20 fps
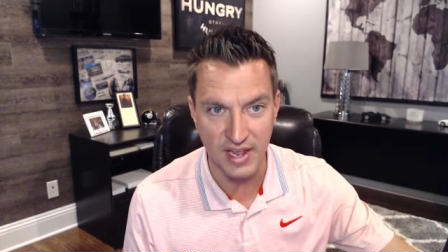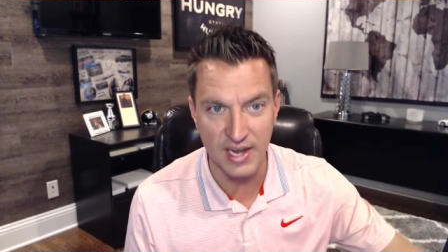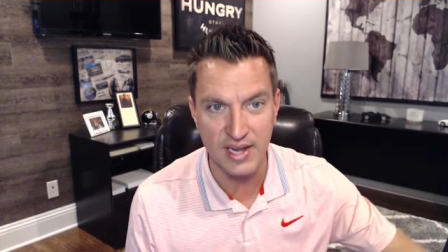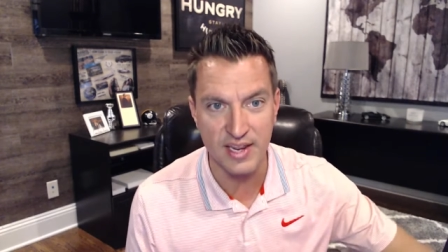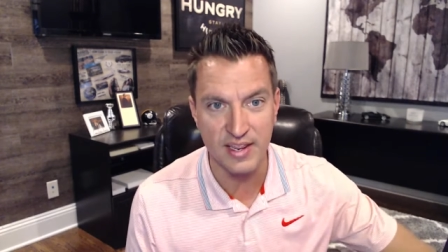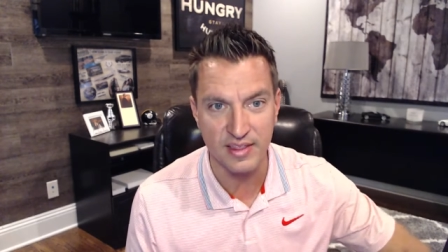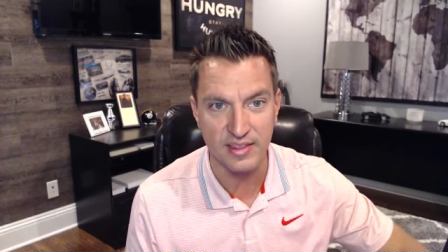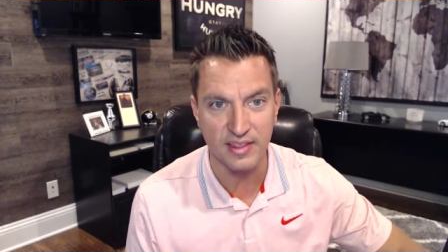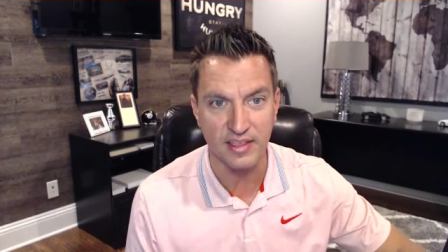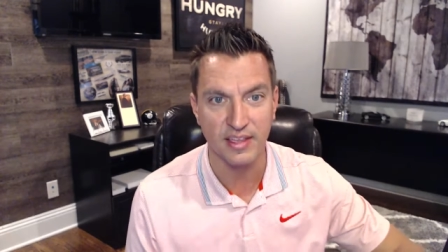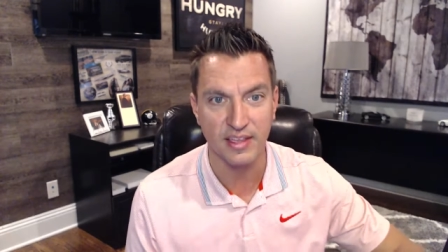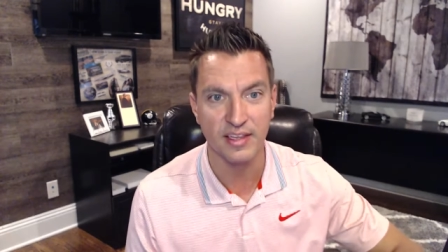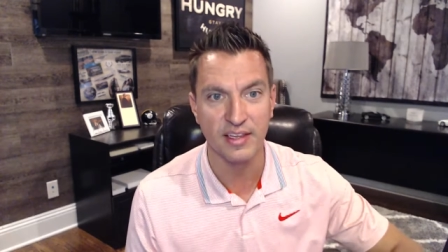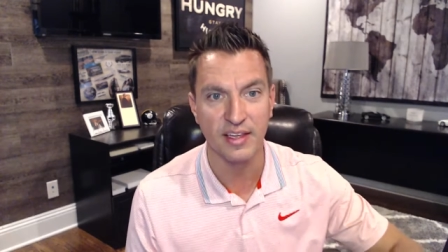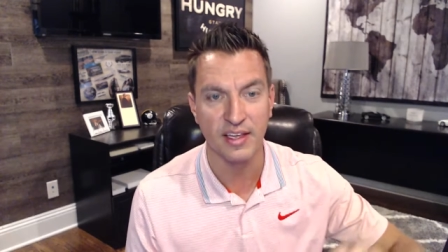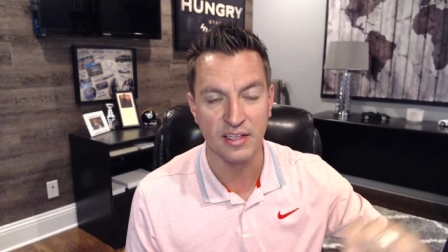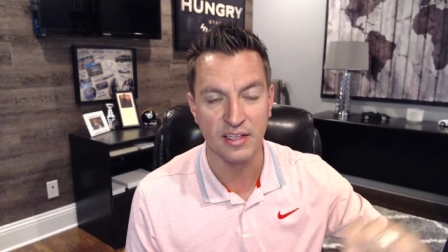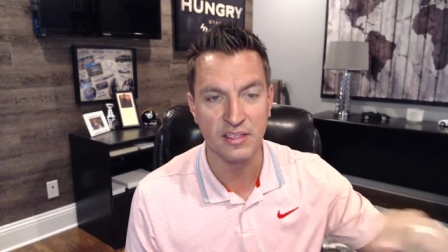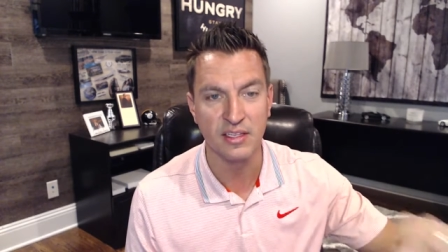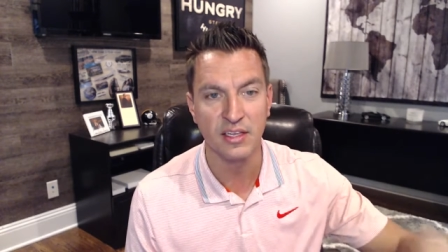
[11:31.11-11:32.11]

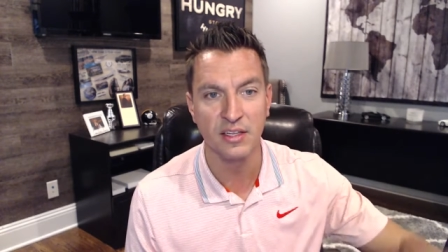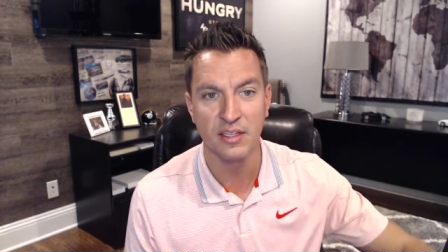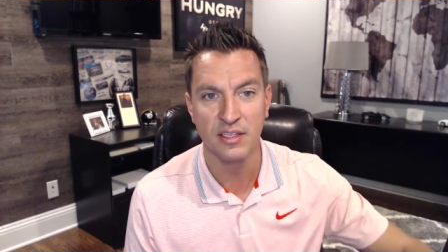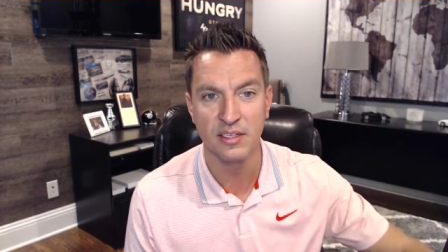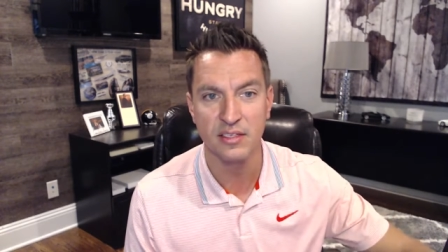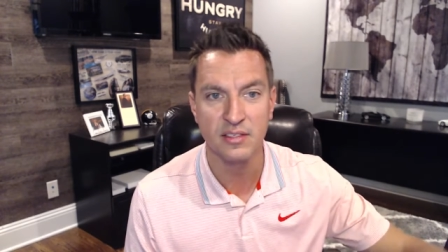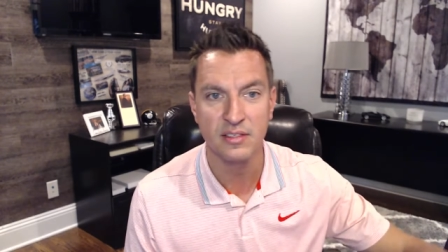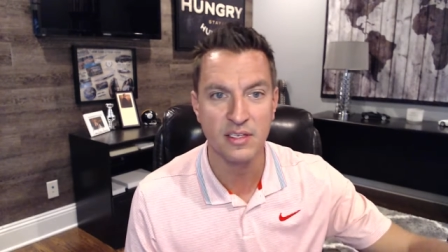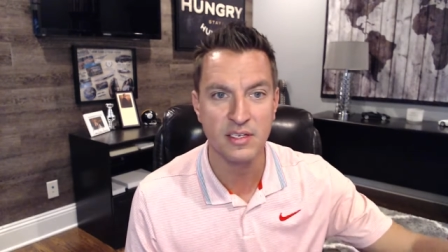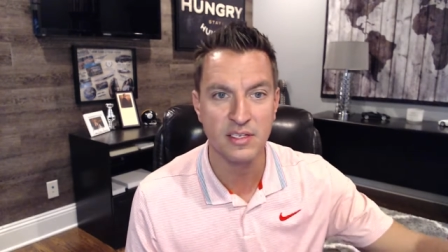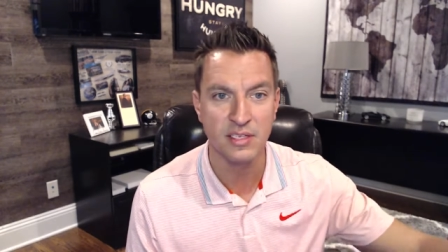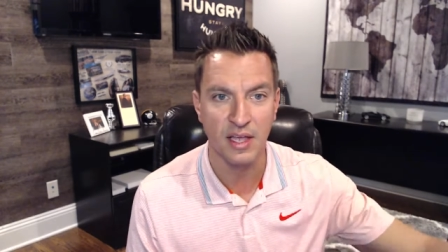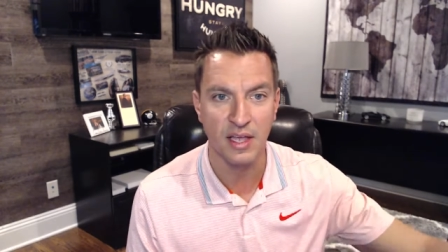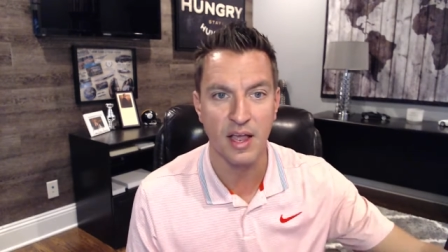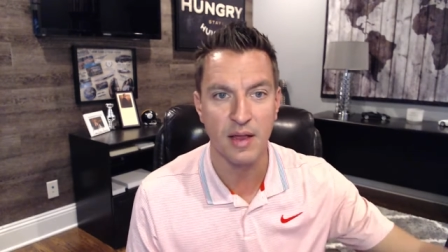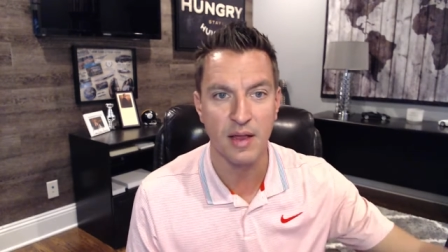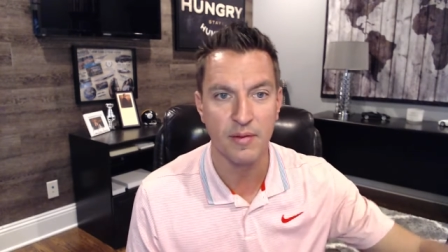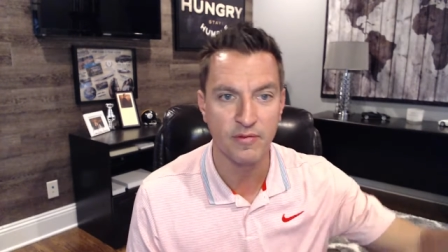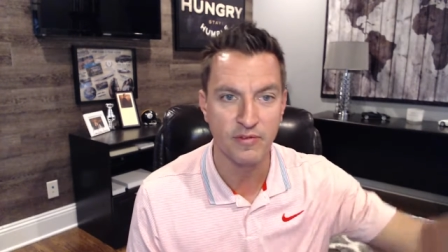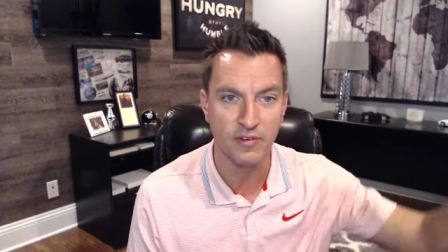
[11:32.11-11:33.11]
anything until it's the
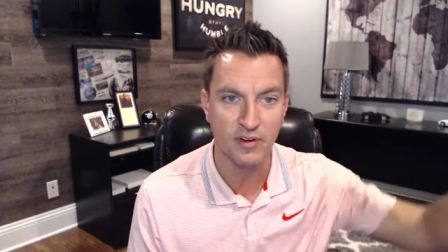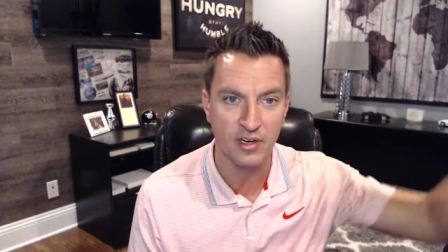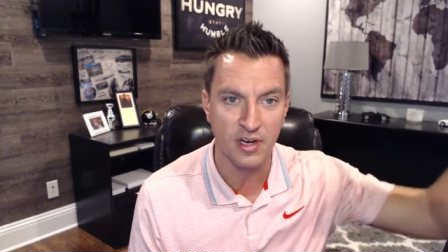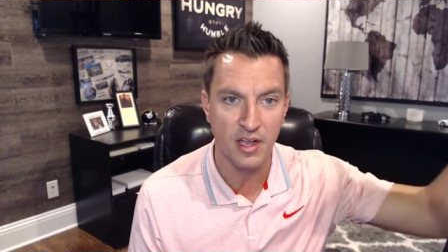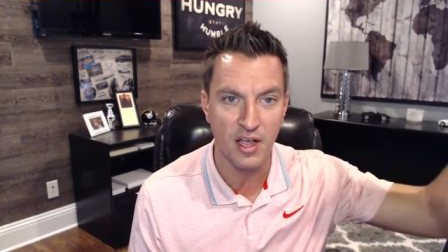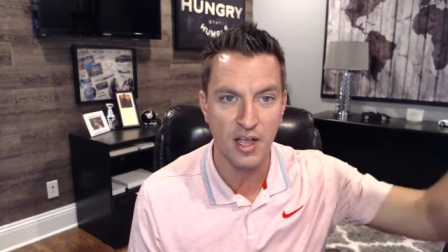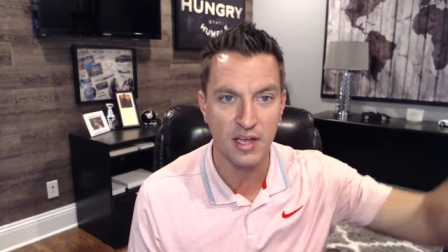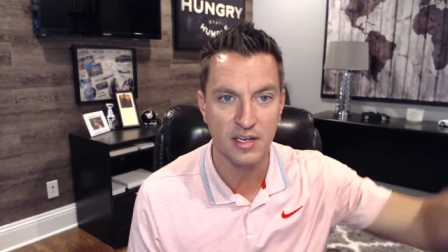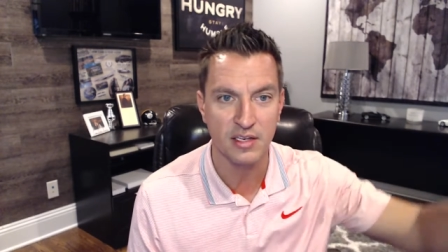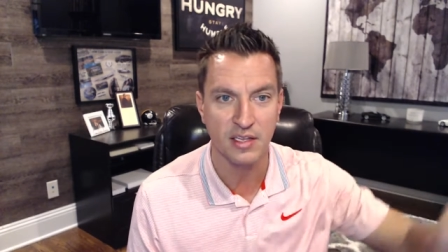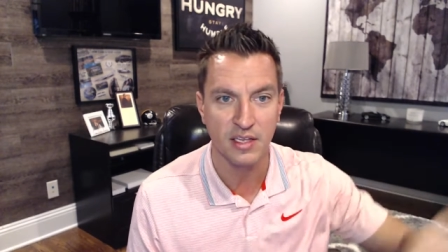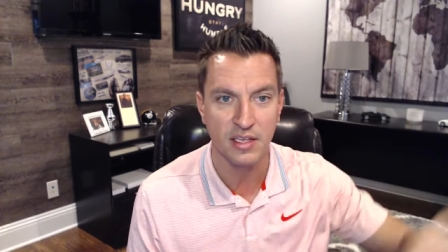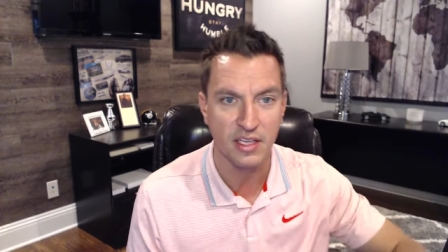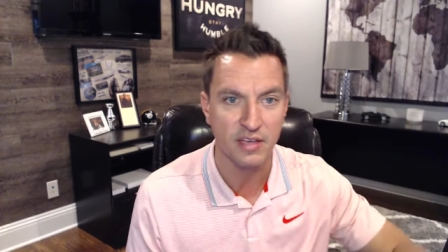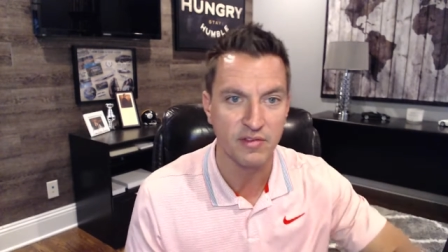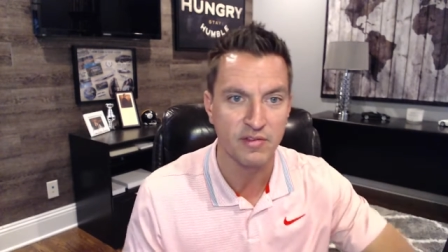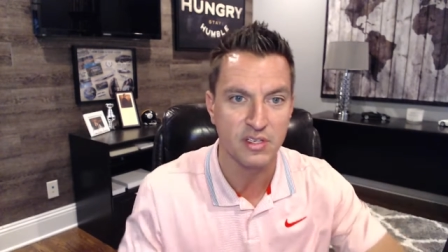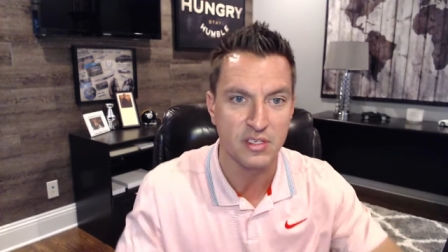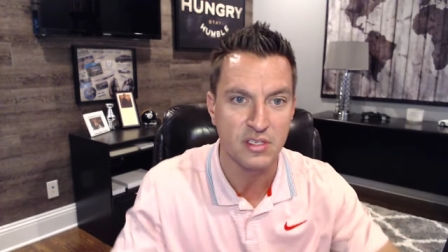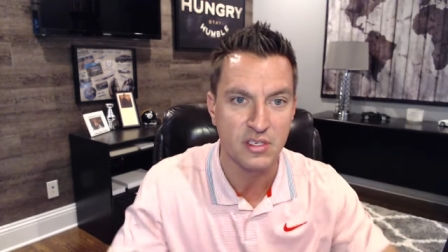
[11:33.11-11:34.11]
time for God to
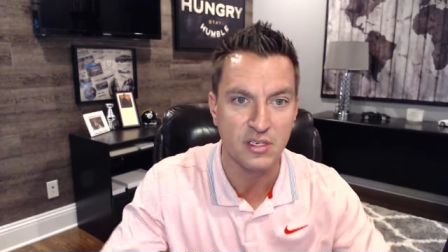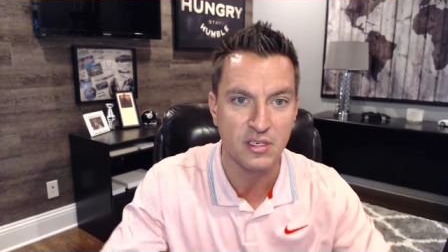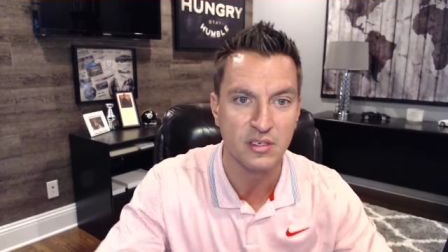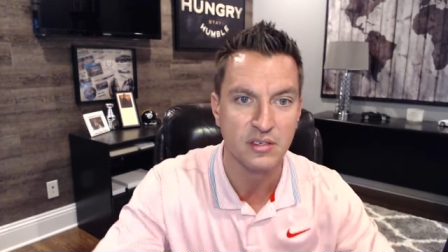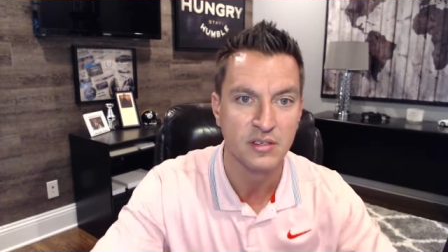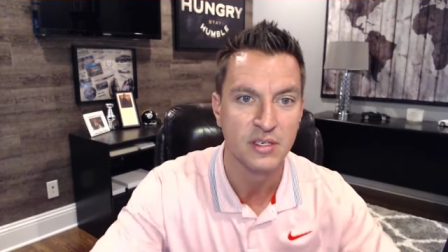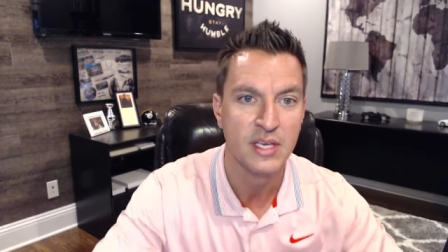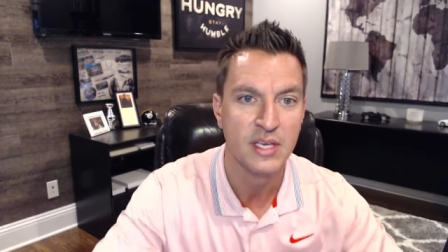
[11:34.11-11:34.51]
give it to you.